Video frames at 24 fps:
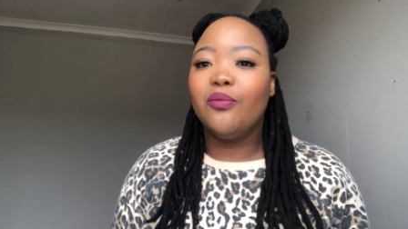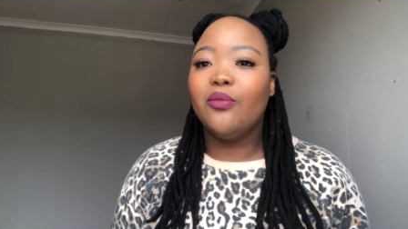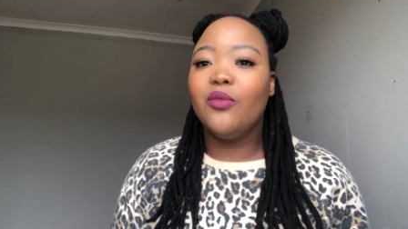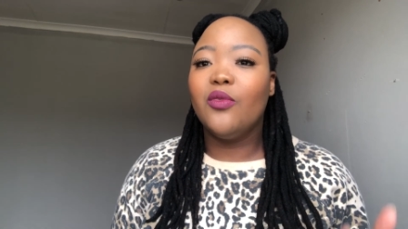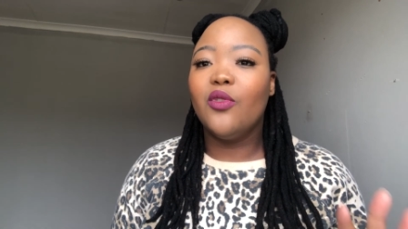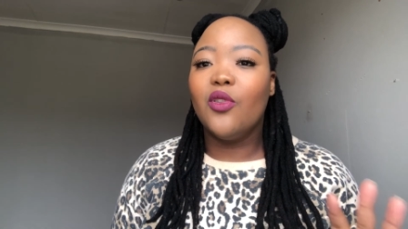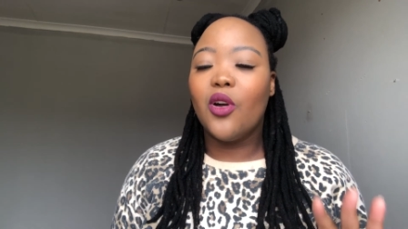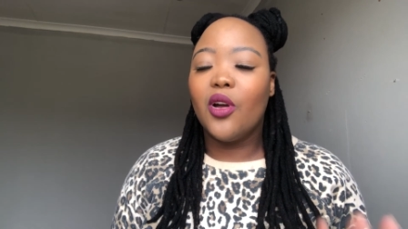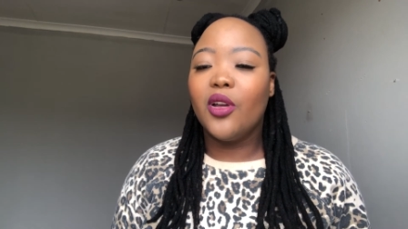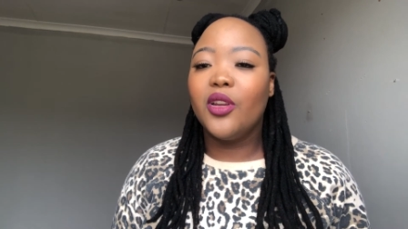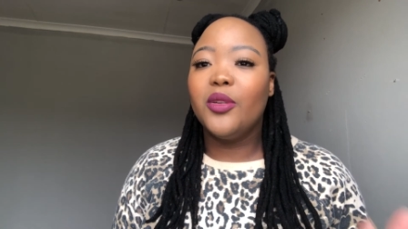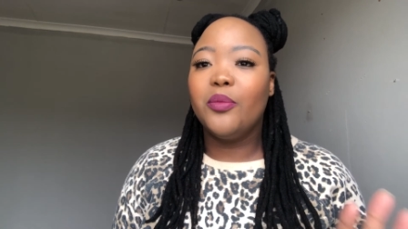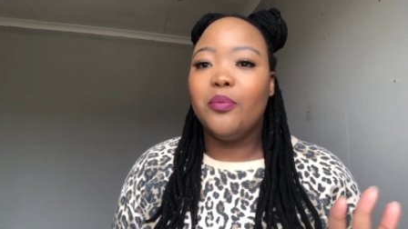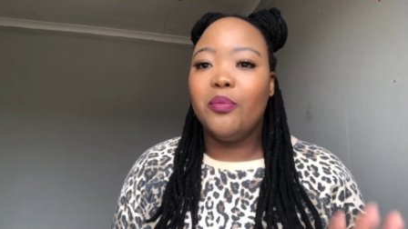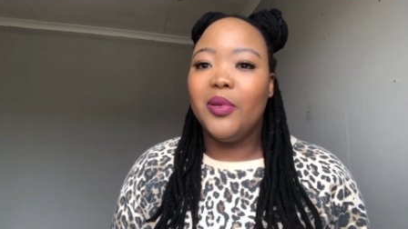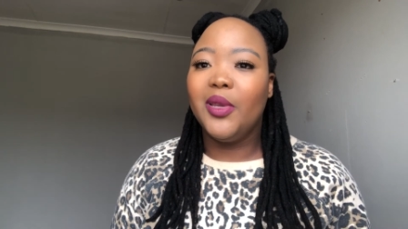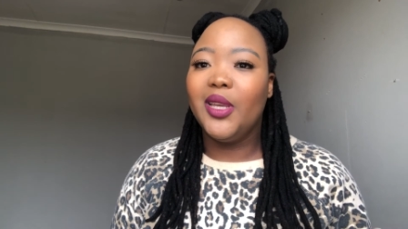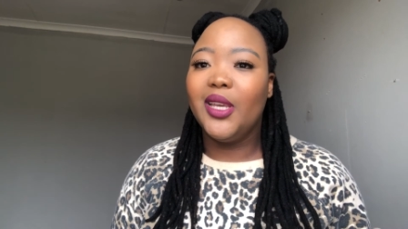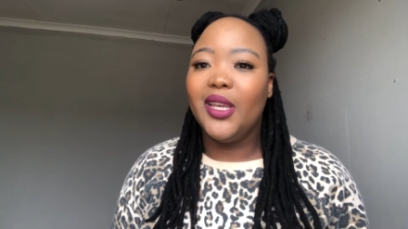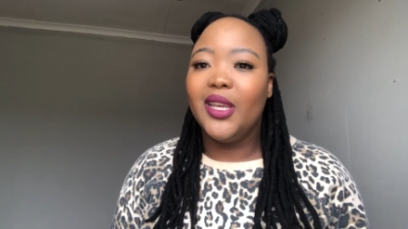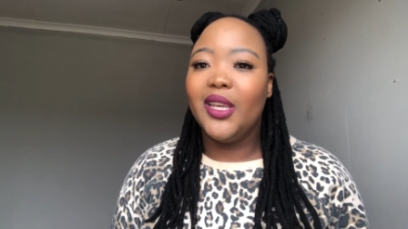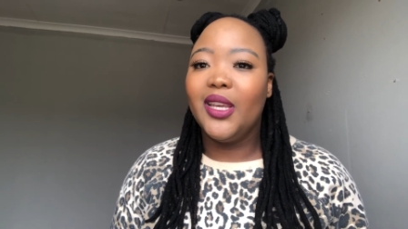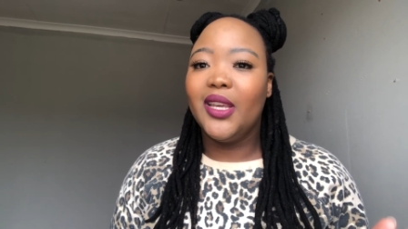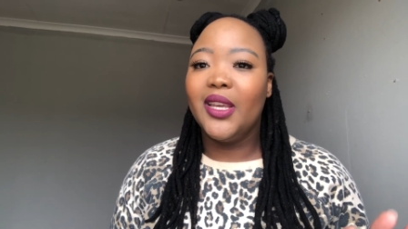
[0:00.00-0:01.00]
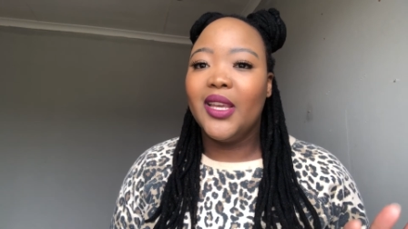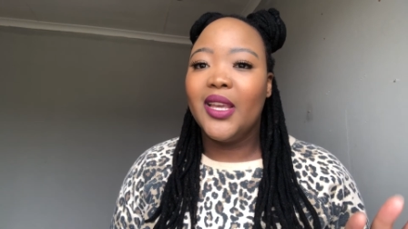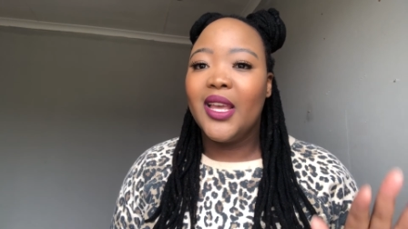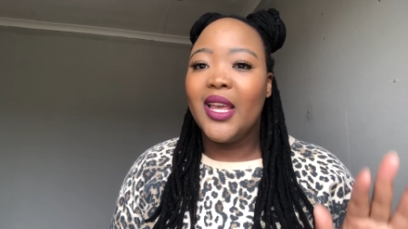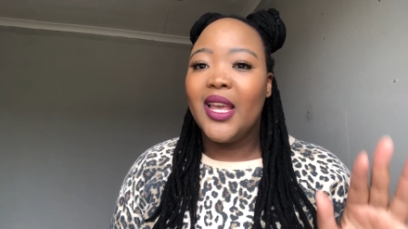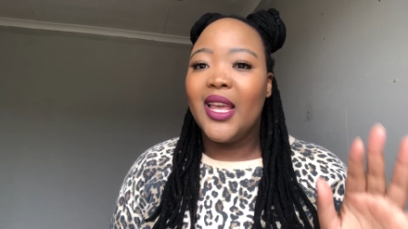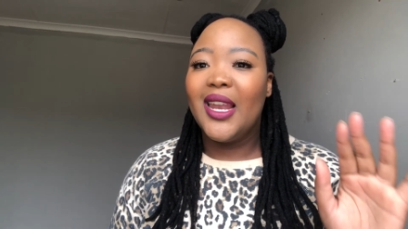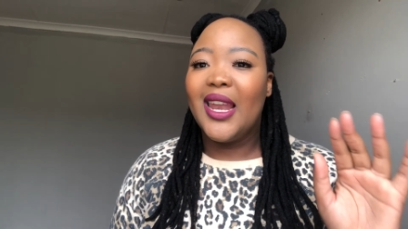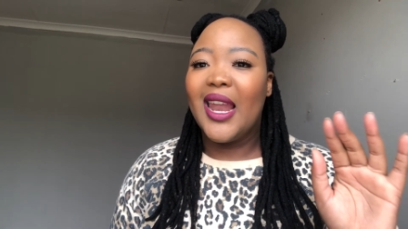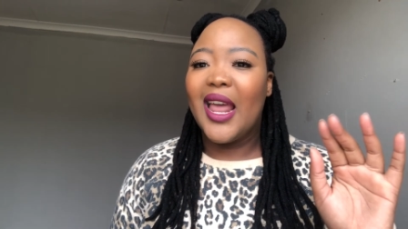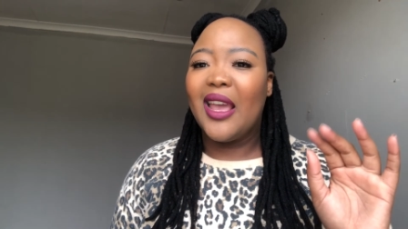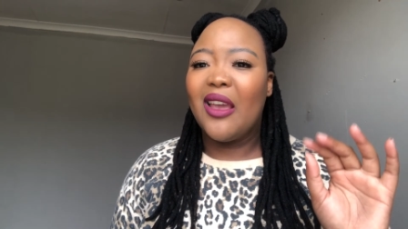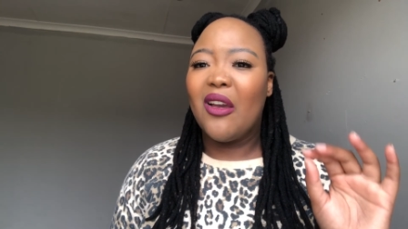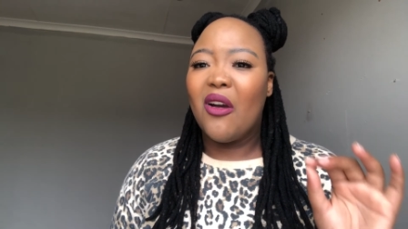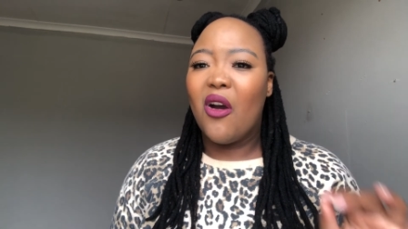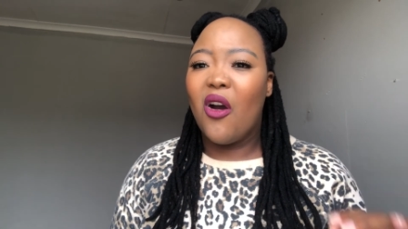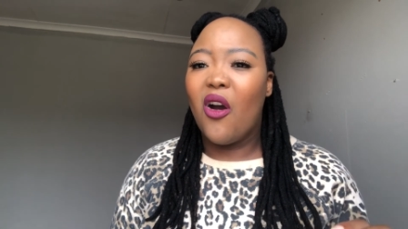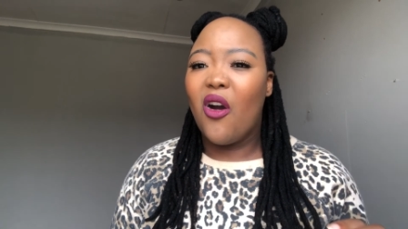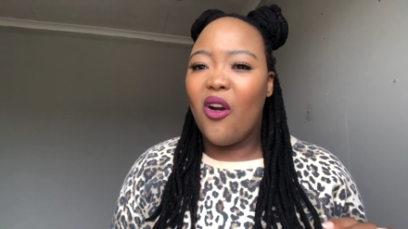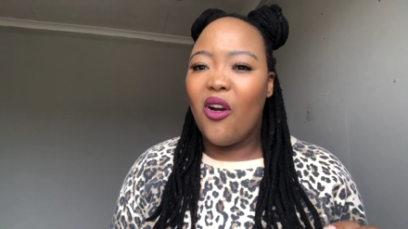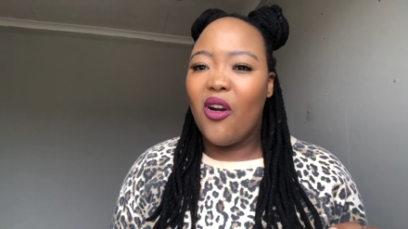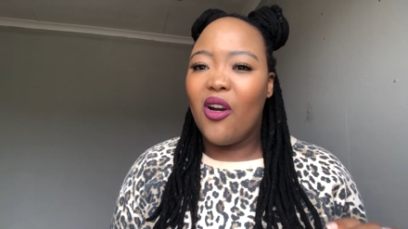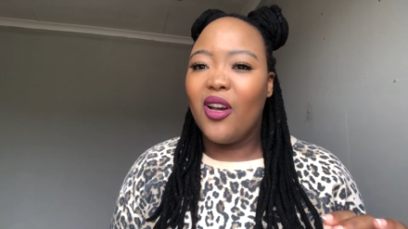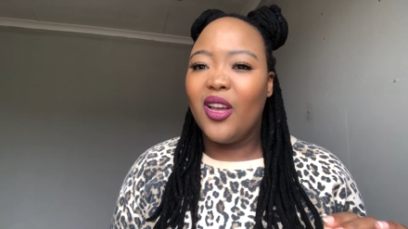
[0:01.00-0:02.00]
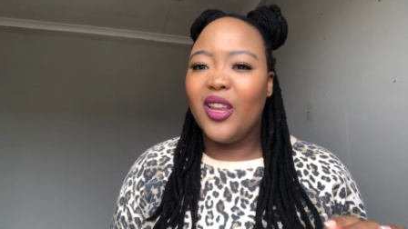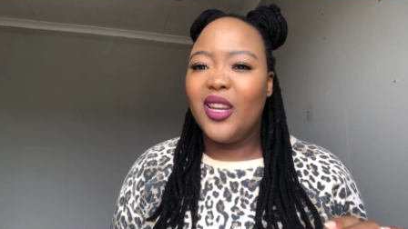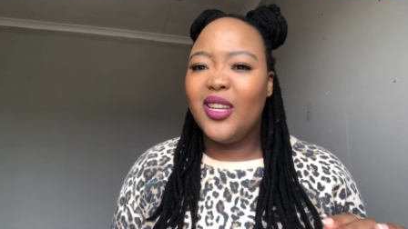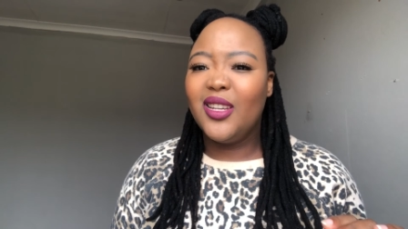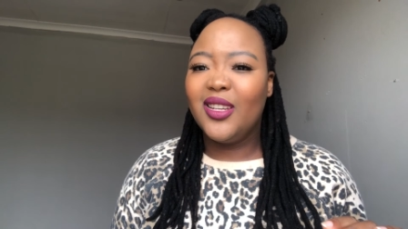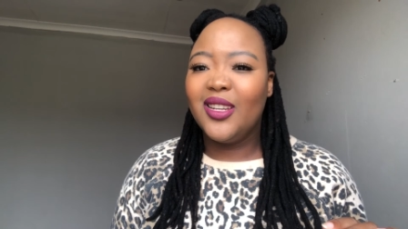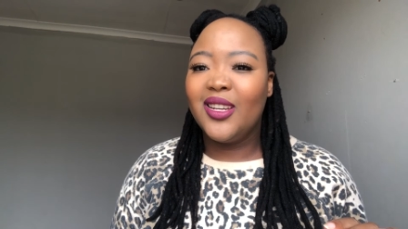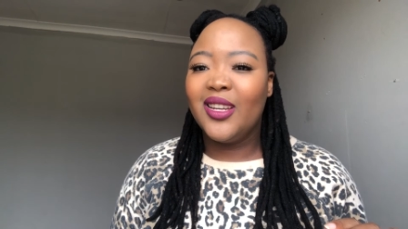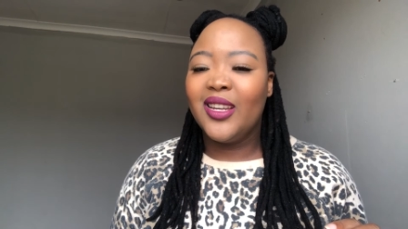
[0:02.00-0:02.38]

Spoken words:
not be like hard,